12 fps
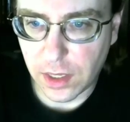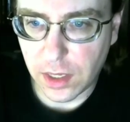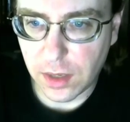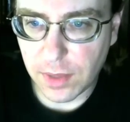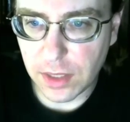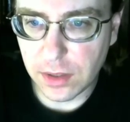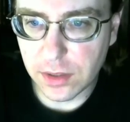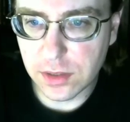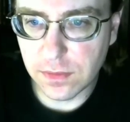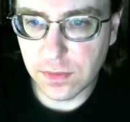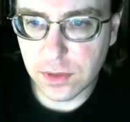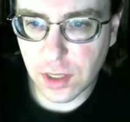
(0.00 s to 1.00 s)
In my list
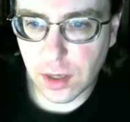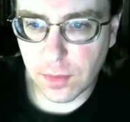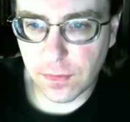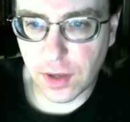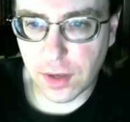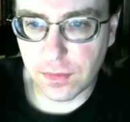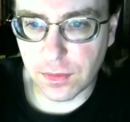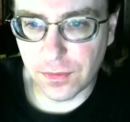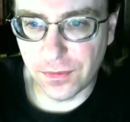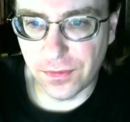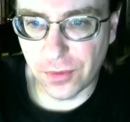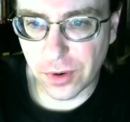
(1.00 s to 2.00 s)
of the top five,
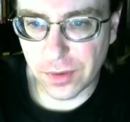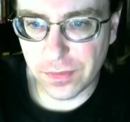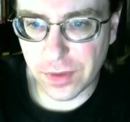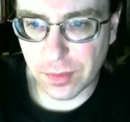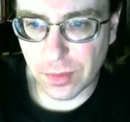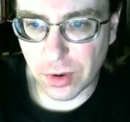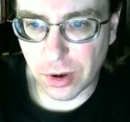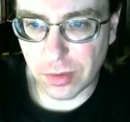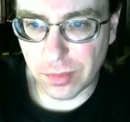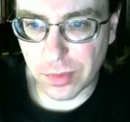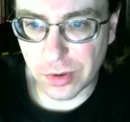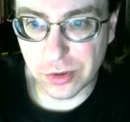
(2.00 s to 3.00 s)
four of them are the
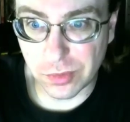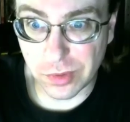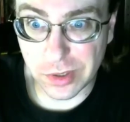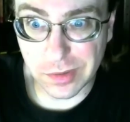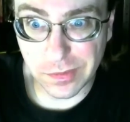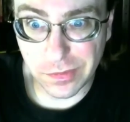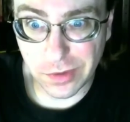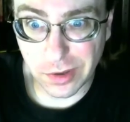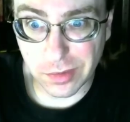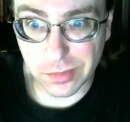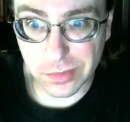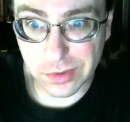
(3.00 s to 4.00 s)
most recent
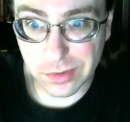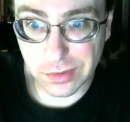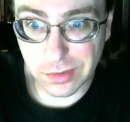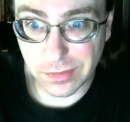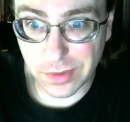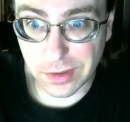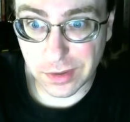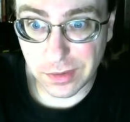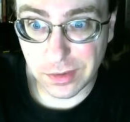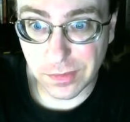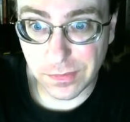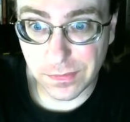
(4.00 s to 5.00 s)
films. In fact, I
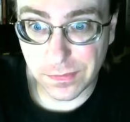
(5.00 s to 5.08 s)
think the